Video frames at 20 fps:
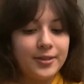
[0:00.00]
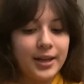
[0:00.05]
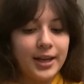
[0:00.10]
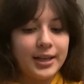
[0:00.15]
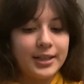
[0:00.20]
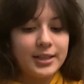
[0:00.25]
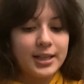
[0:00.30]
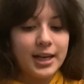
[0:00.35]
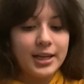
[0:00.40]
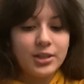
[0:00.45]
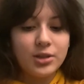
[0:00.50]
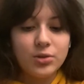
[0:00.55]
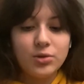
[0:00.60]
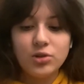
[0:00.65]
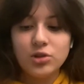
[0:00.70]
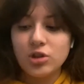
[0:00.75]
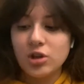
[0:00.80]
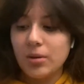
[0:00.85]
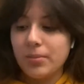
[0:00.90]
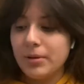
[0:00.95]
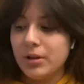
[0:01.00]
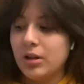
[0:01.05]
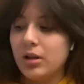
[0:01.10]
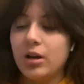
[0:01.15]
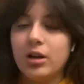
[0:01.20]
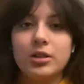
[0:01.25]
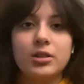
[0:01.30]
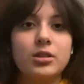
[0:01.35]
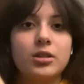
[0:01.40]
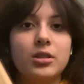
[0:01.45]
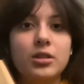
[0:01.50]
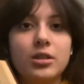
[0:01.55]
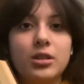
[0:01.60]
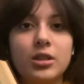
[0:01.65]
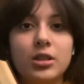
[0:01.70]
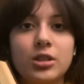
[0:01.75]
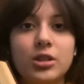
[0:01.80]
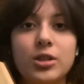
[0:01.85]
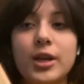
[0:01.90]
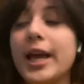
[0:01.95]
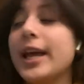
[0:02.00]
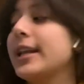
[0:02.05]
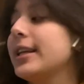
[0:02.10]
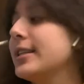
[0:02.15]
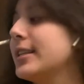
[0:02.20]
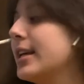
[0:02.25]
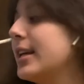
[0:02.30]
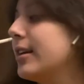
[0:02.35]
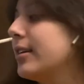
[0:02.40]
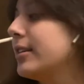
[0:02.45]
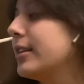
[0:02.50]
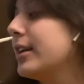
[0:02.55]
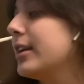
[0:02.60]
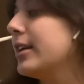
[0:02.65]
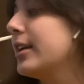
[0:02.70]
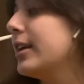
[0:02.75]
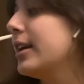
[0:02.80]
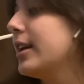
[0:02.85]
and I do stop a lot to annotate on it.